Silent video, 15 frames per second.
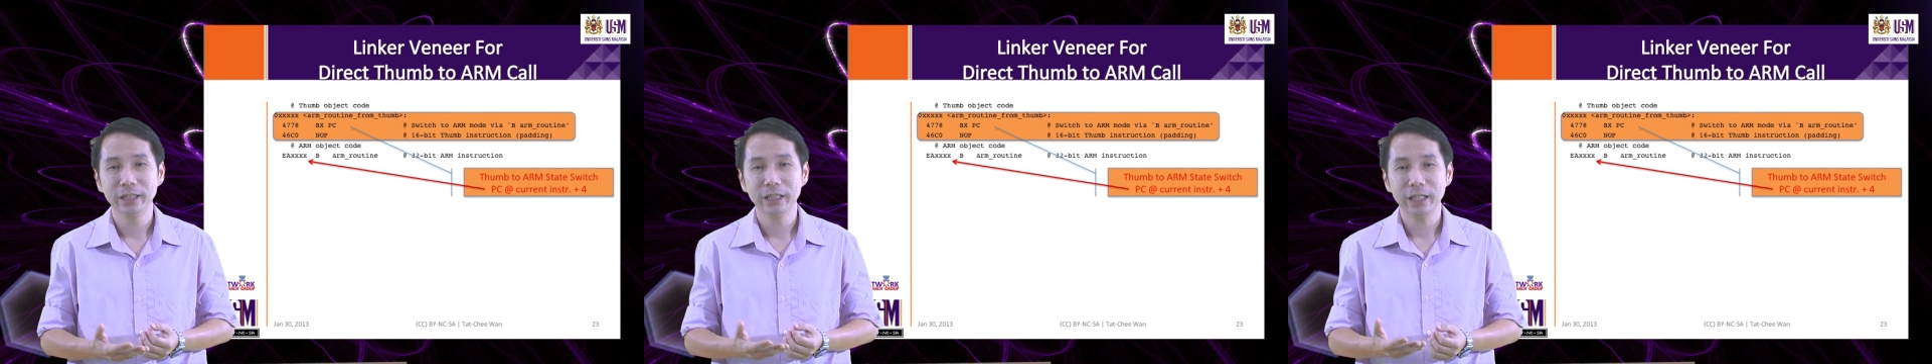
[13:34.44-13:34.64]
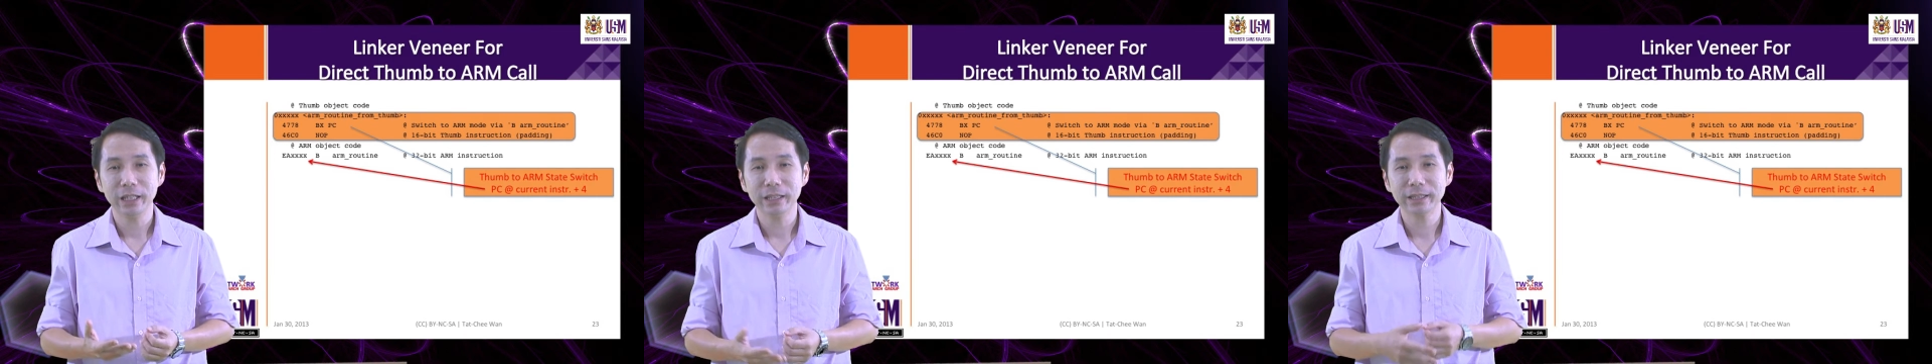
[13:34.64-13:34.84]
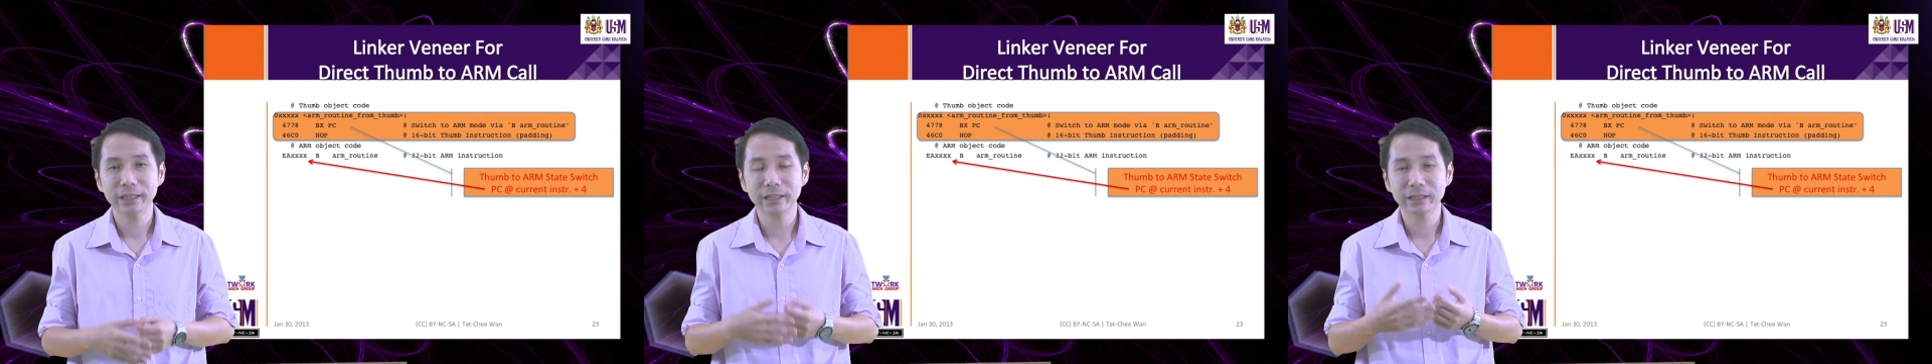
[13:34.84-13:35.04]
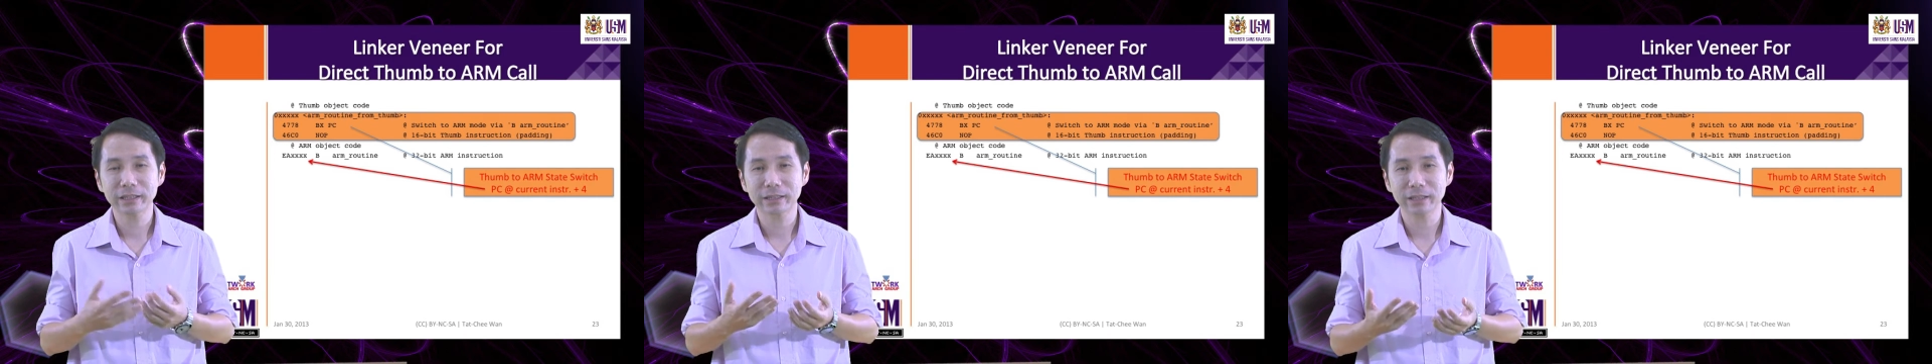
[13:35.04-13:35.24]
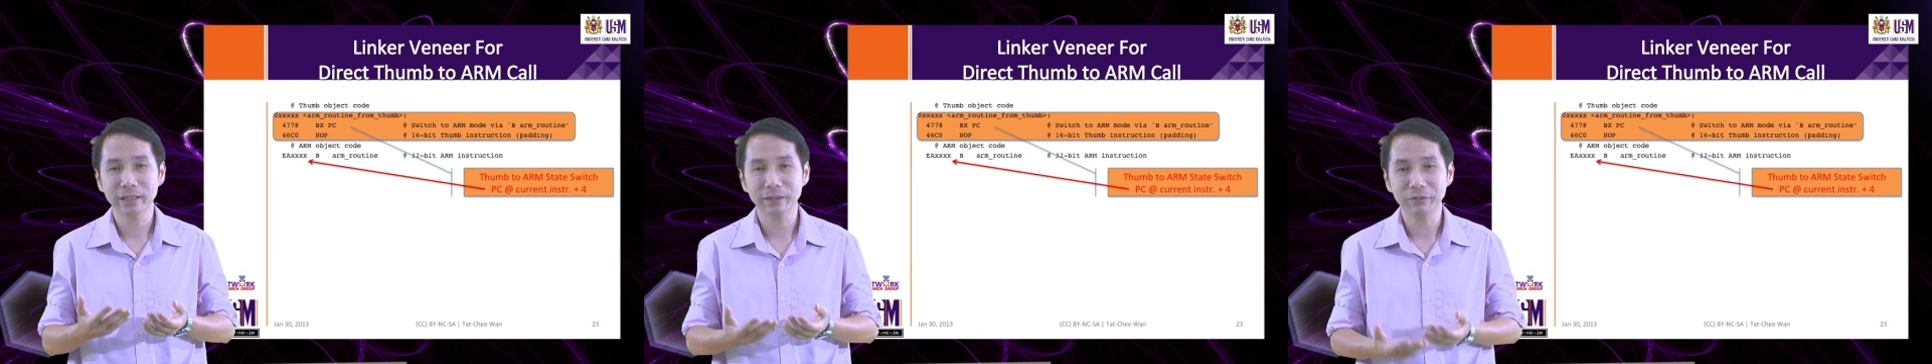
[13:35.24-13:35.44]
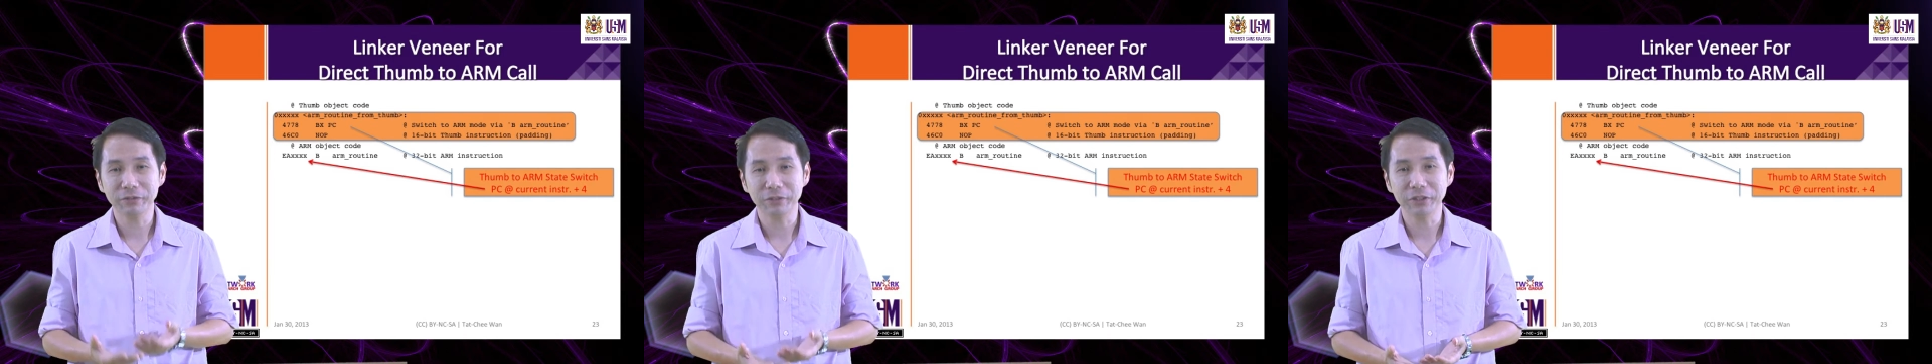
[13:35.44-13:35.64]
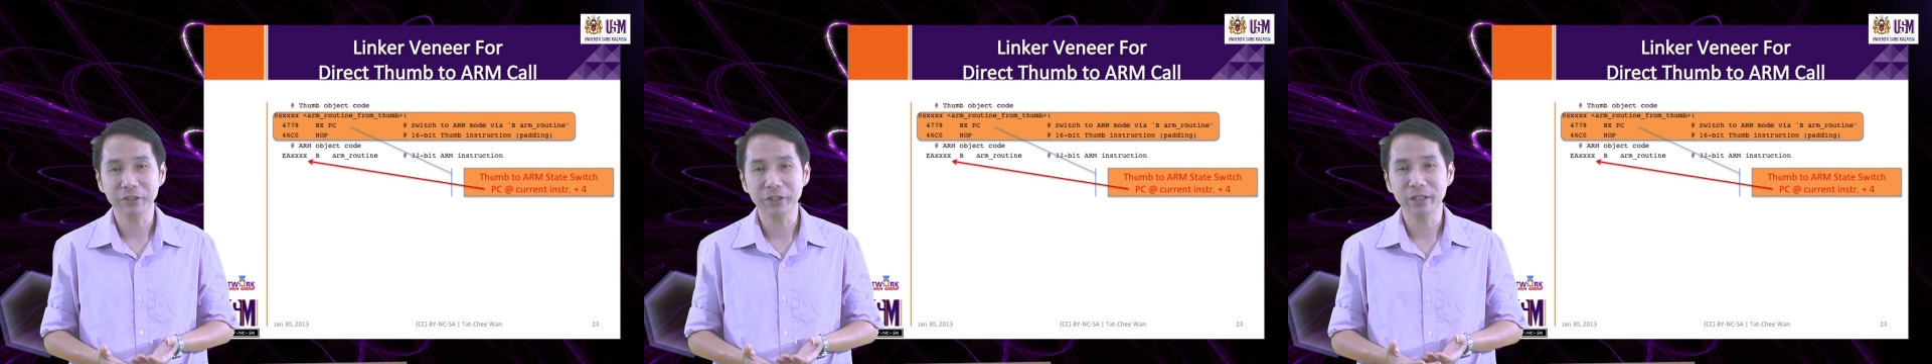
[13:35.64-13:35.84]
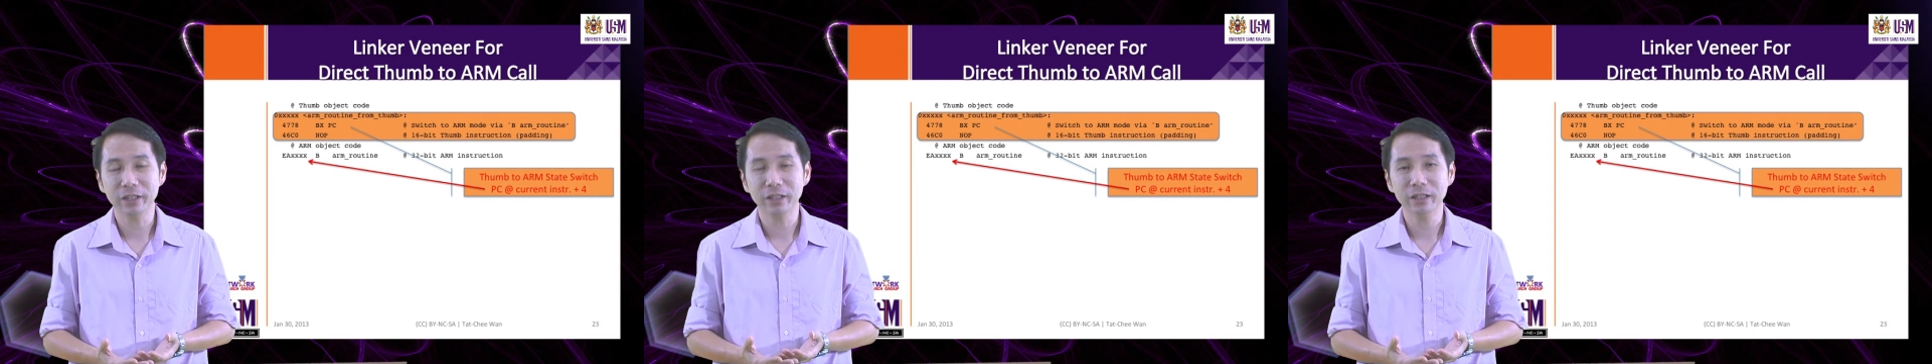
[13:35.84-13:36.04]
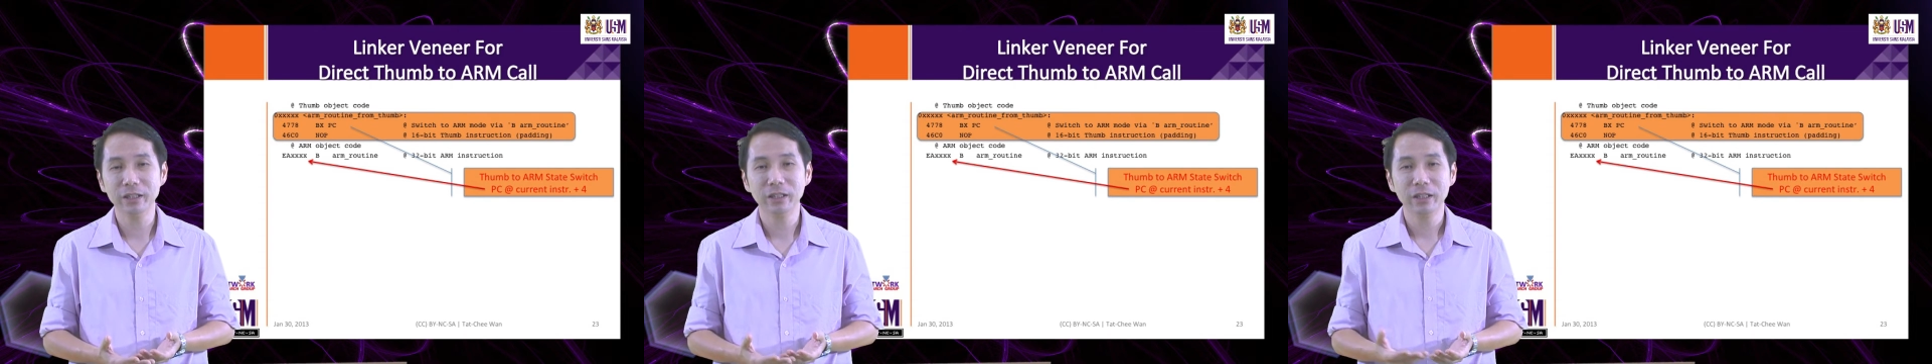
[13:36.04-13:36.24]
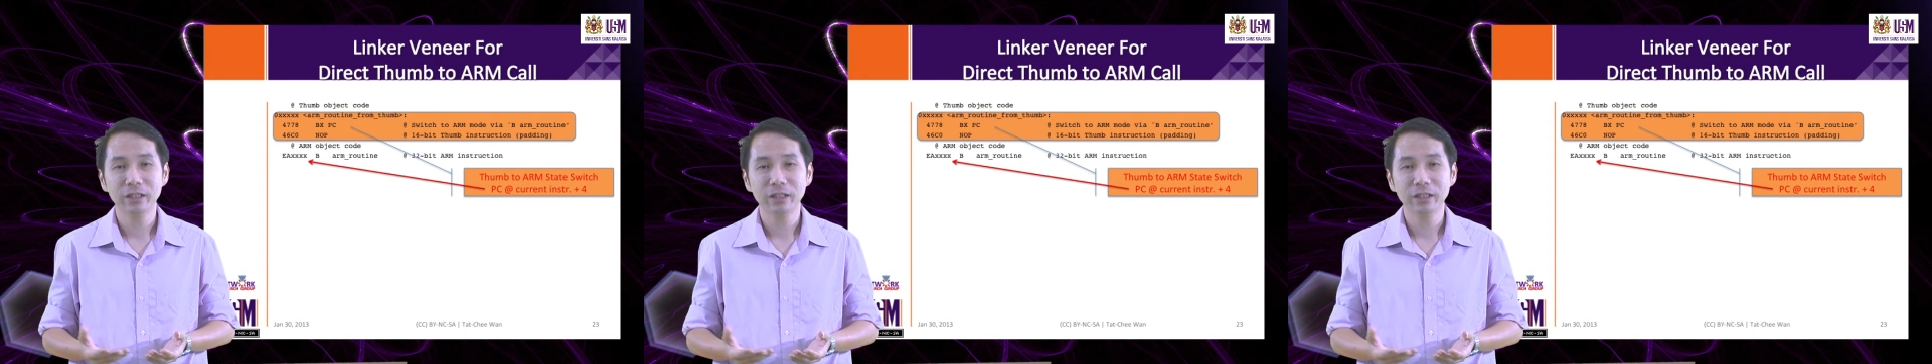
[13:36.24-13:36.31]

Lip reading: In this veneer,